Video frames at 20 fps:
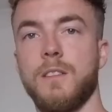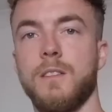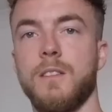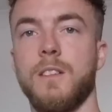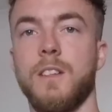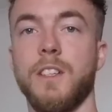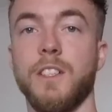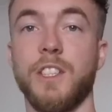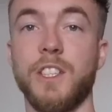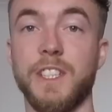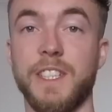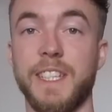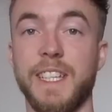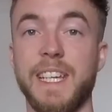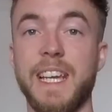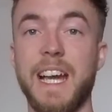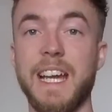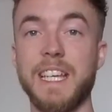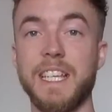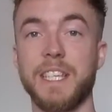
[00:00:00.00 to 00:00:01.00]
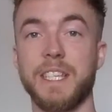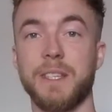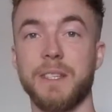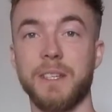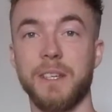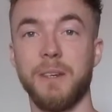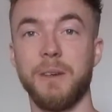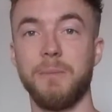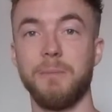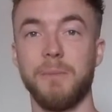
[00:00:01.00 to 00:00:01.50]
Alright, just in
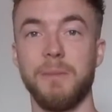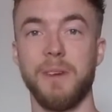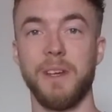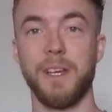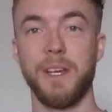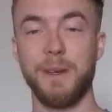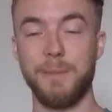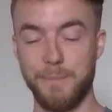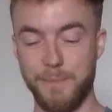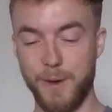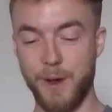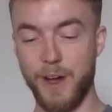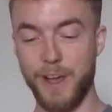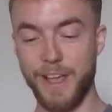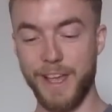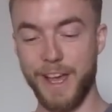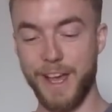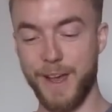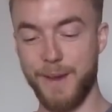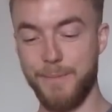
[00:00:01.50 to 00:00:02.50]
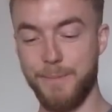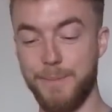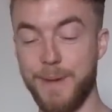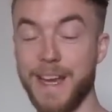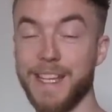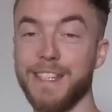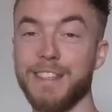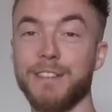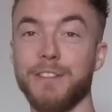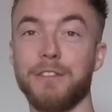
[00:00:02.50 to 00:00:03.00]
case my
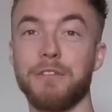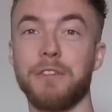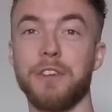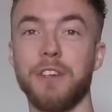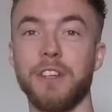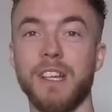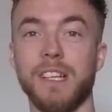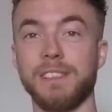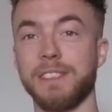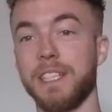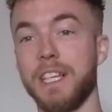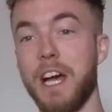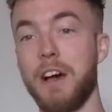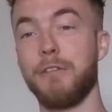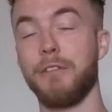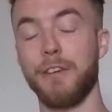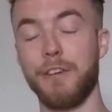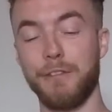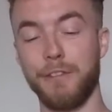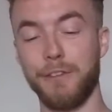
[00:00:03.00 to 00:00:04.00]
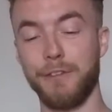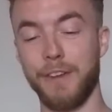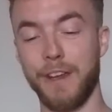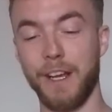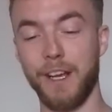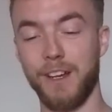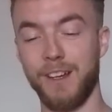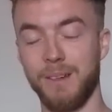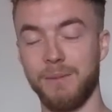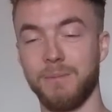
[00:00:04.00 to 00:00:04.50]
basic review doesn't cover
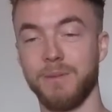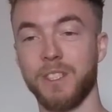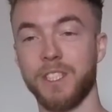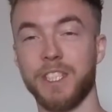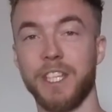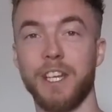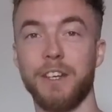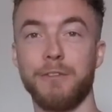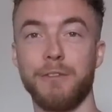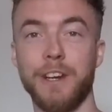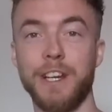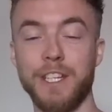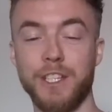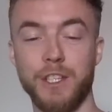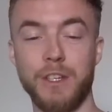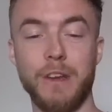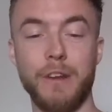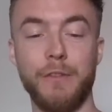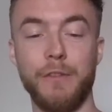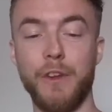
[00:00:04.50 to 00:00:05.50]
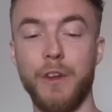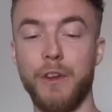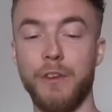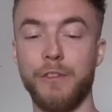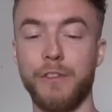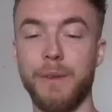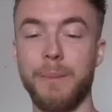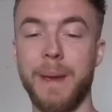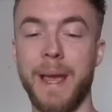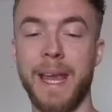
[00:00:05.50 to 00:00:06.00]
everything, I'm just going to read you a few
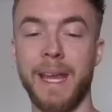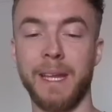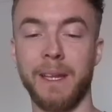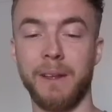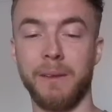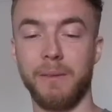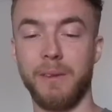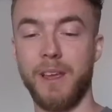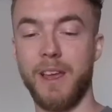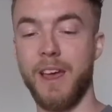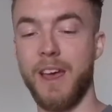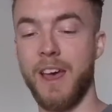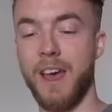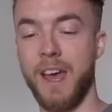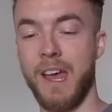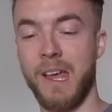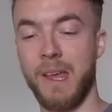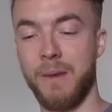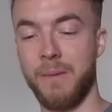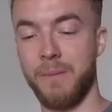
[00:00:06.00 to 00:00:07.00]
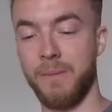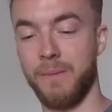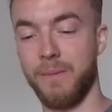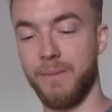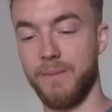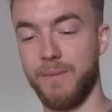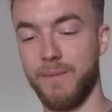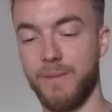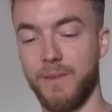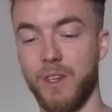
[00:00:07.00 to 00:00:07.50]
of the main kind
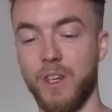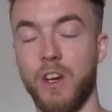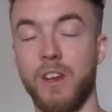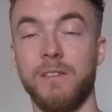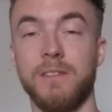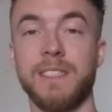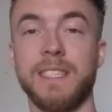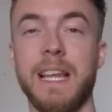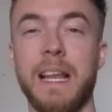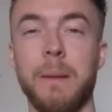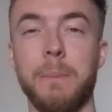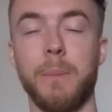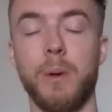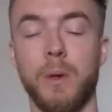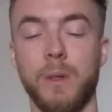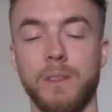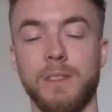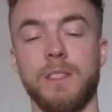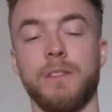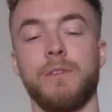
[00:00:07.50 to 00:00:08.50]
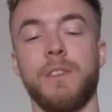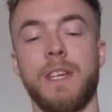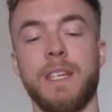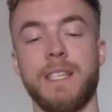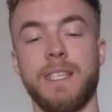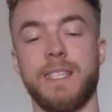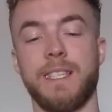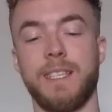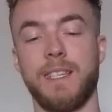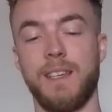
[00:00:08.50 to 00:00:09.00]
of selling points of
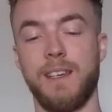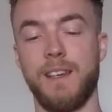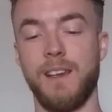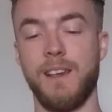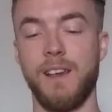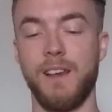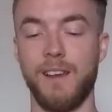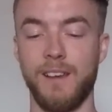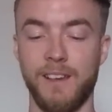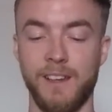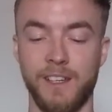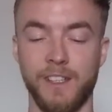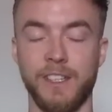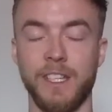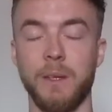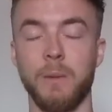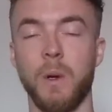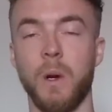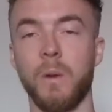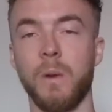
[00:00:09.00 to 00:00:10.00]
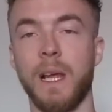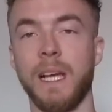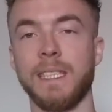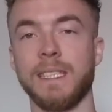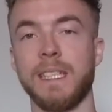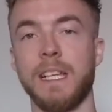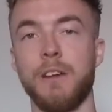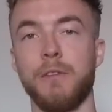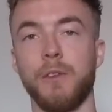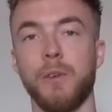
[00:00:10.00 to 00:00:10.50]
this Dewalt
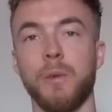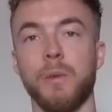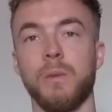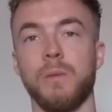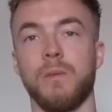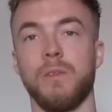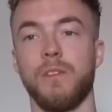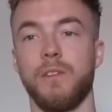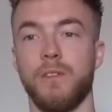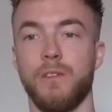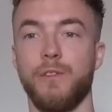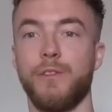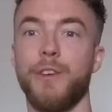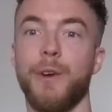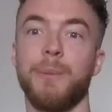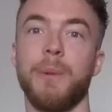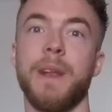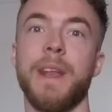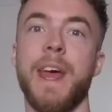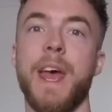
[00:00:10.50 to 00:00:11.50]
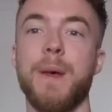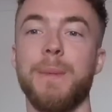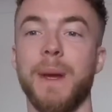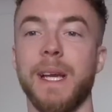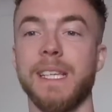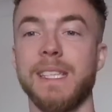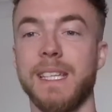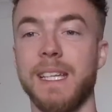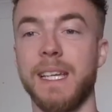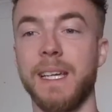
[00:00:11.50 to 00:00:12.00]
laser level from the net
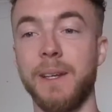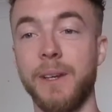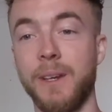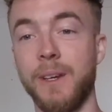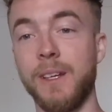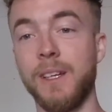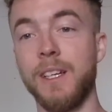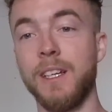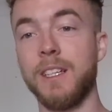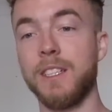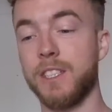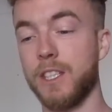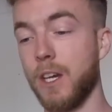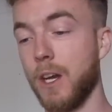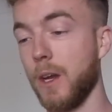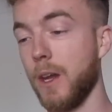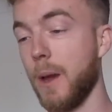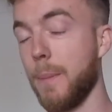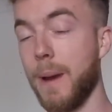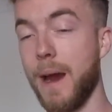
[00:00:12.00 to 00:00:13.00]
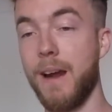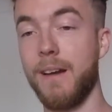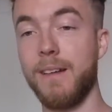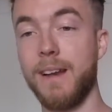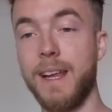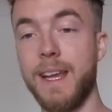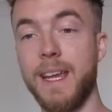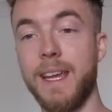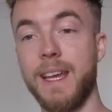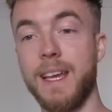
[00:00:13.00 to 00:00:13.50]
basically. So
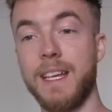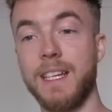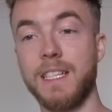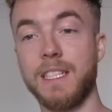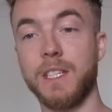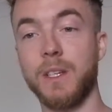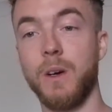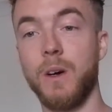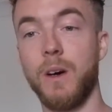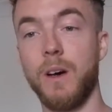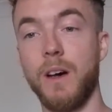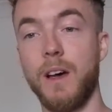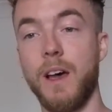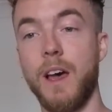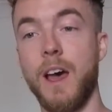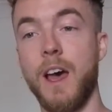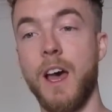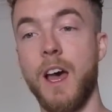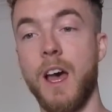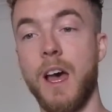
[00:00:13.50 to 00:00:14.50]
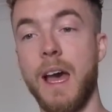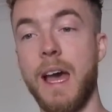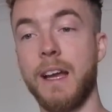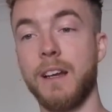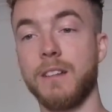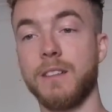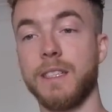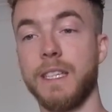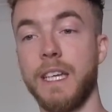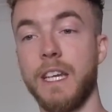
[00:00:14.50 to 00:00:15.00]
apparently it's got
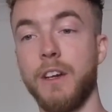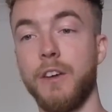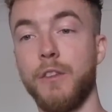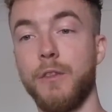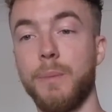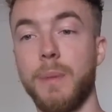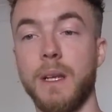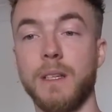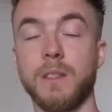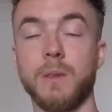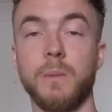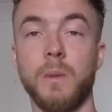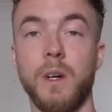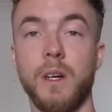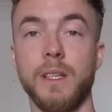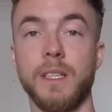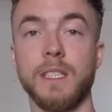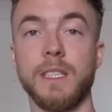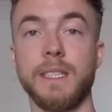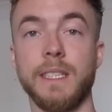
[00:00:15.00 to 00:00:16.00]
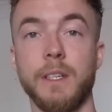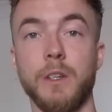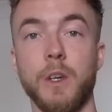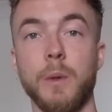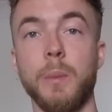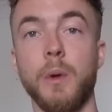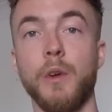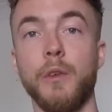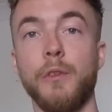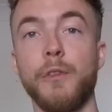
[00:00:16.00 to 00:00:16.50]
accuracy of plus or minus
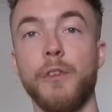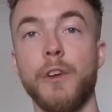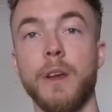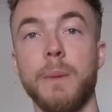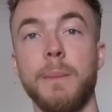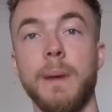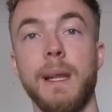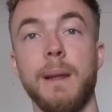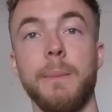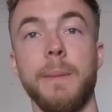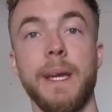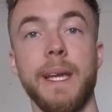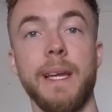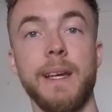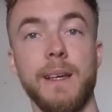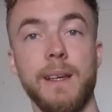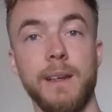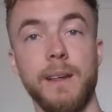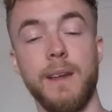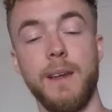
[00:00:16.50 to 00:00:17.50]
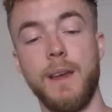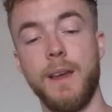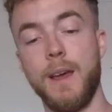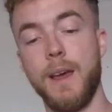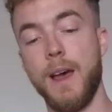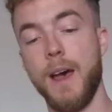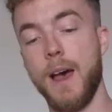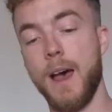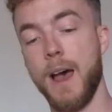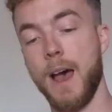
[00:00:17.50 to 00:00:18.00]
0.3 millimeter
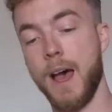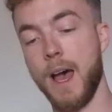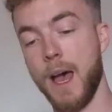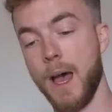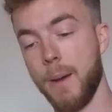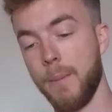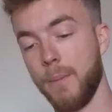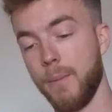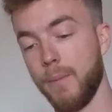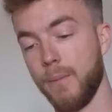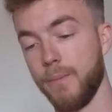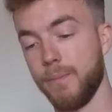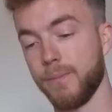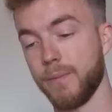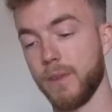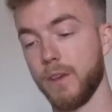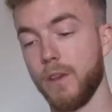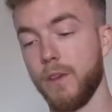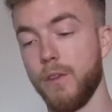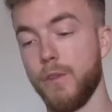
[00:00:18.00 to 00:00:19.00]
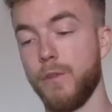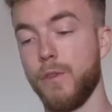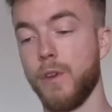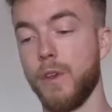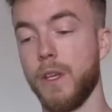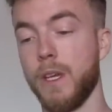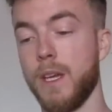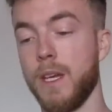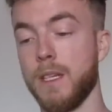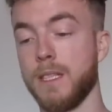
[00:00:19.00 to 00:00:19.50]
for
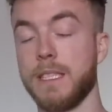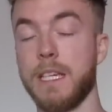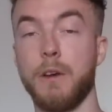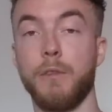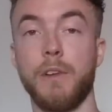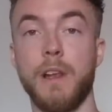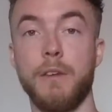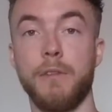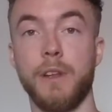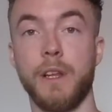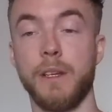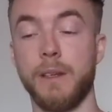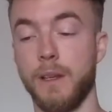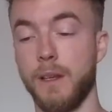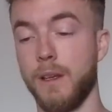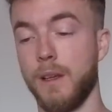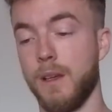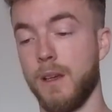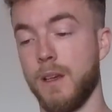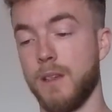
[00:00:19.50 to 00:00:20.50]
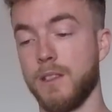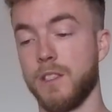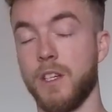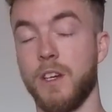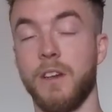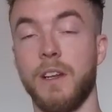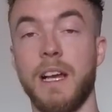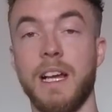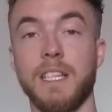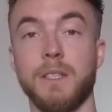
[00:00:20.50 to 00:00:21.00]
the self-leveling,
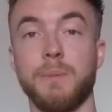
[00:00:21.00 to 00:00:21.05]
so that is